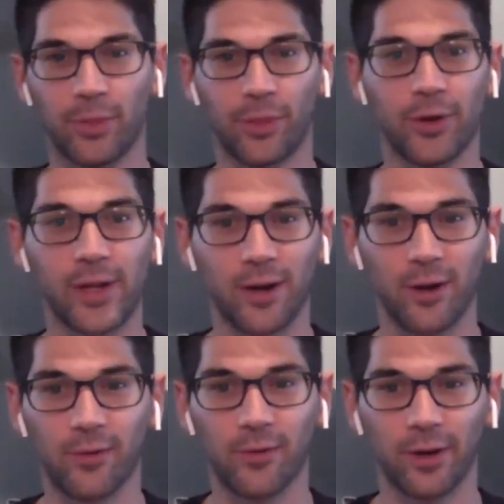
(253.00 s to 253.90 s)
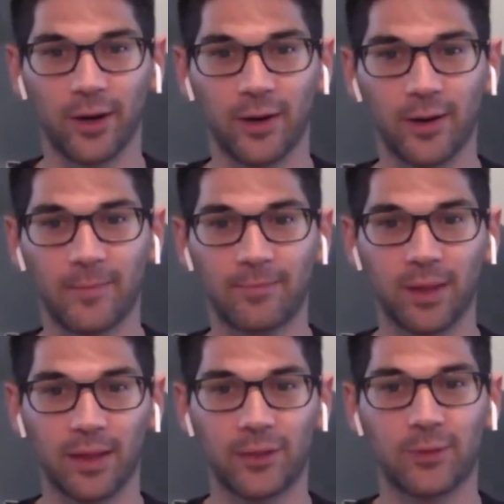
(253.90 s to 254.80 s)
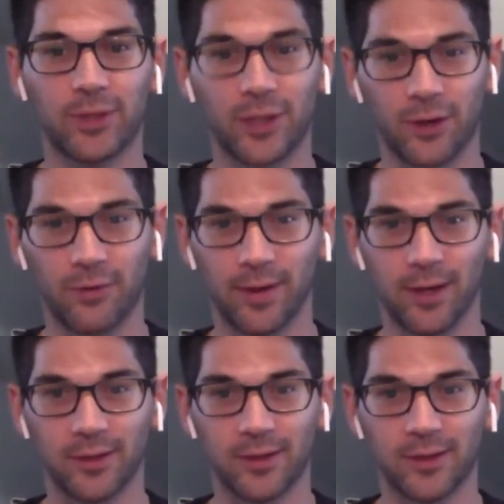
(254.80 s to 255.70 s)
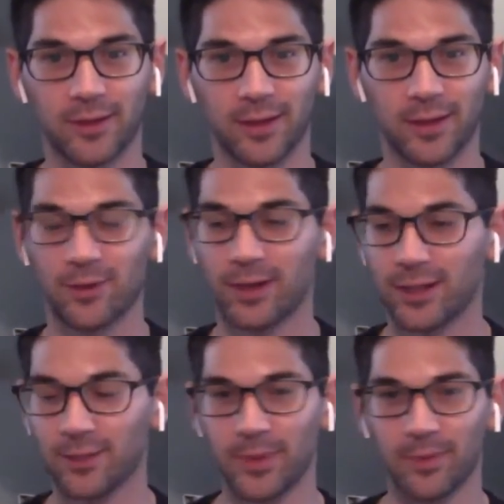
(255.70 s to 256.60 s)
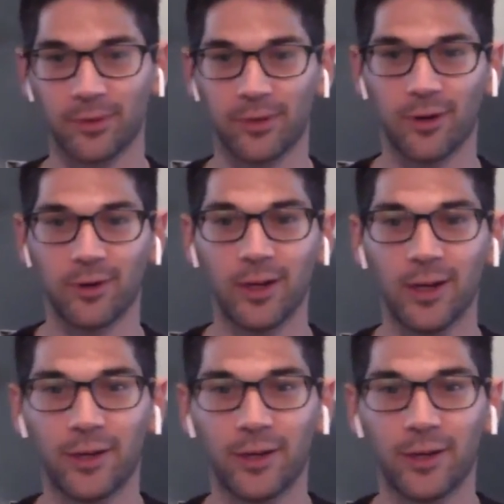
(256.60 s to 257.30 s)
30 and over and like switching careers. And so I tell people, your